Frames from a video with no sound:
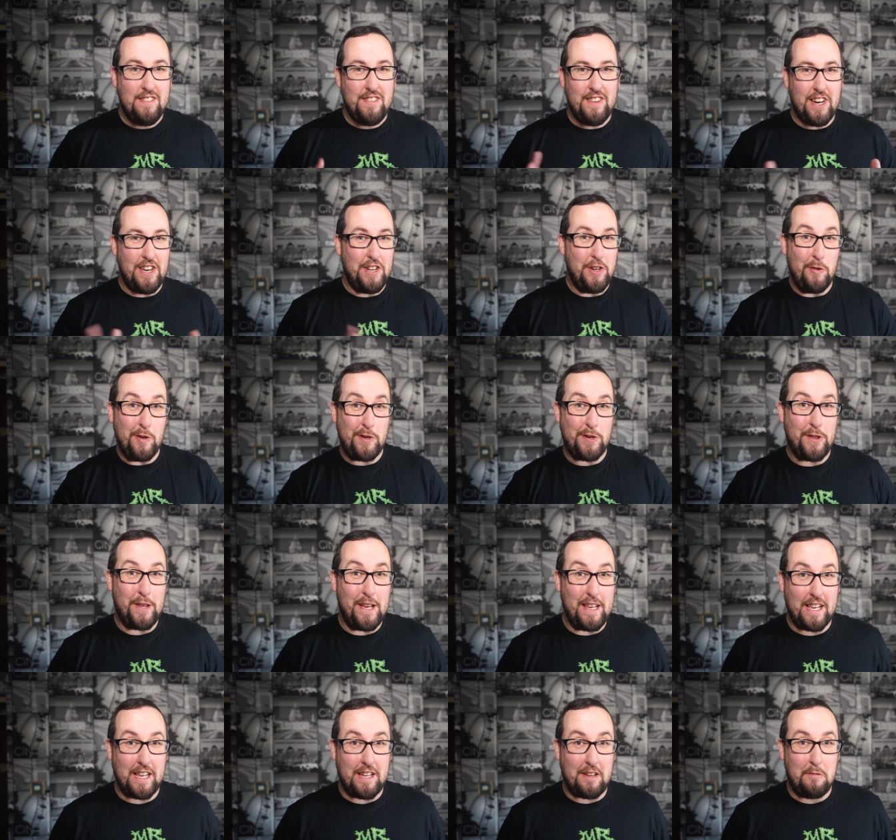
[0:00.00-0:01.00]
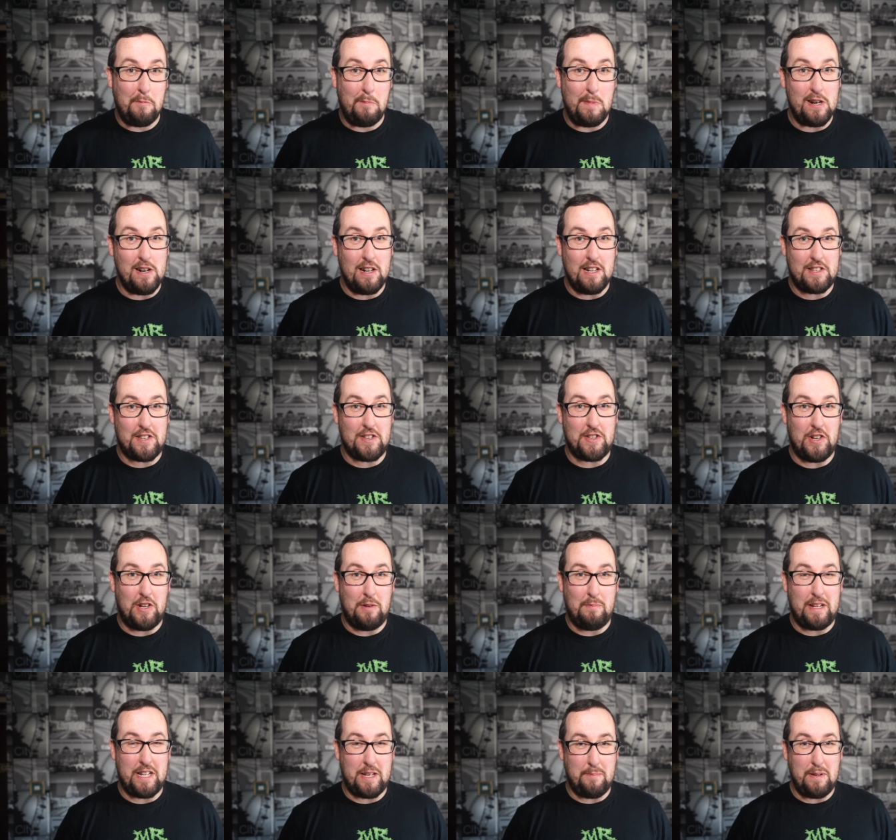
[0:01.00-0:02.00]
Now I know what you're thinking, mirrorless is all
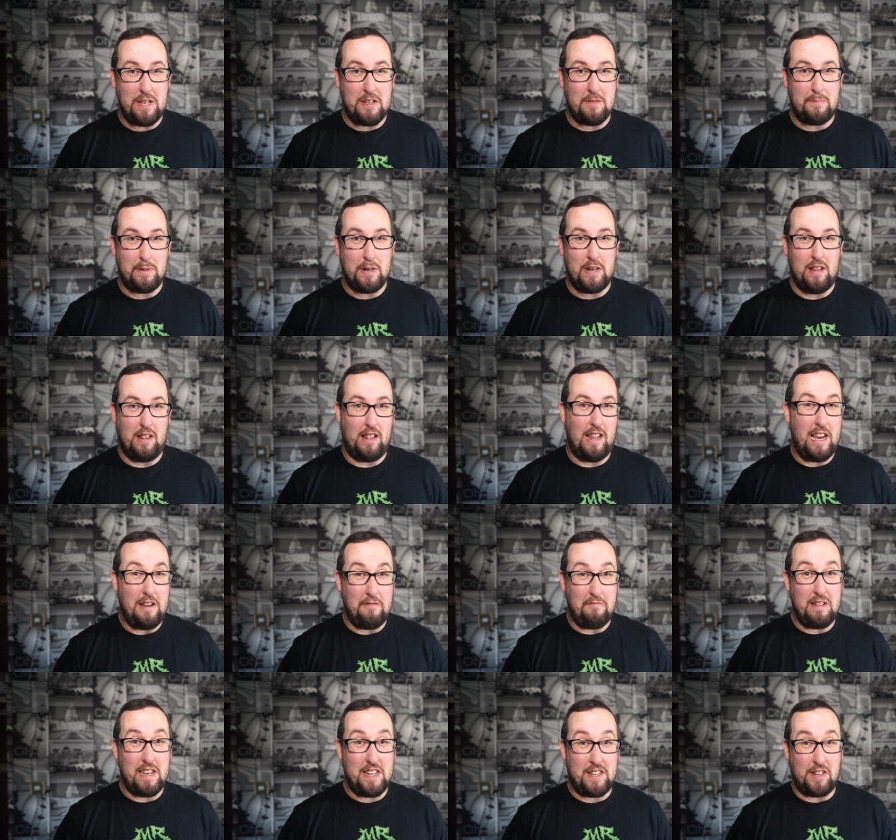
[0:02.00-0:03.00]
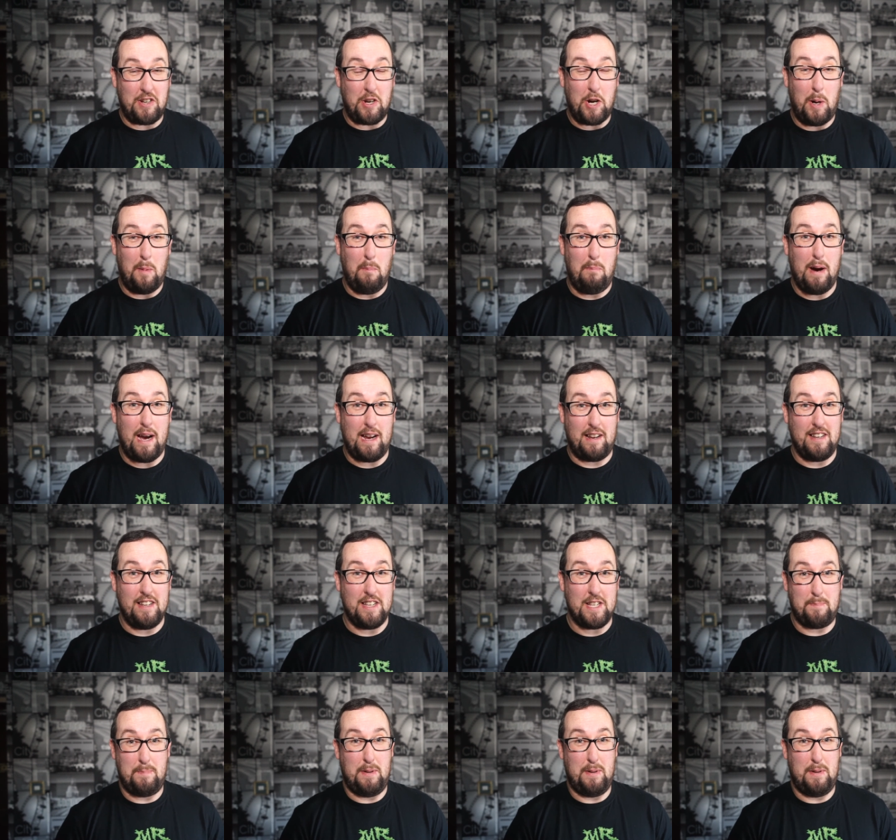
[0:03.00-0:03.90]
meant to be about lightweight and compactness,